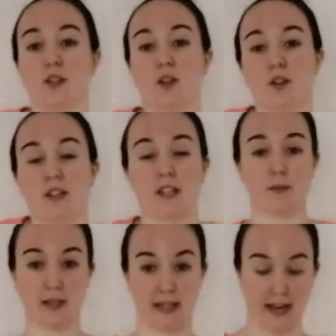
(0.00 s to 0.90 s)
I'd show you
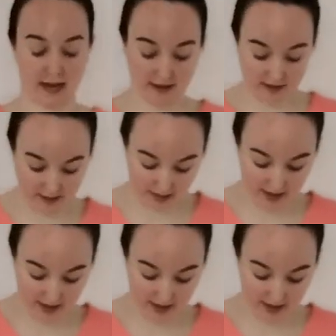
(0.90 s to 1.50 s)
this one again.